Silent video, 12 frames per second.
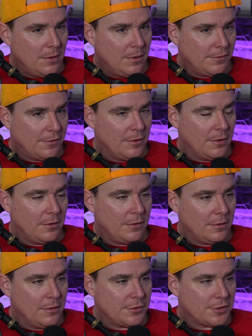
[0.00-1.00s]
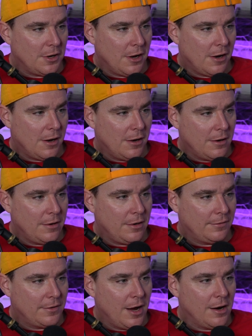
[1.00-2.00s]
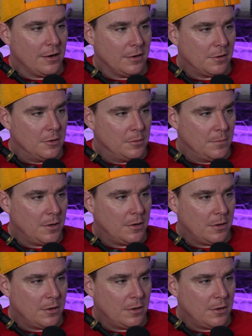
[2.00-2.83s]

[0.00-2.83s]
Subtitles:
It's English law, and he's not a human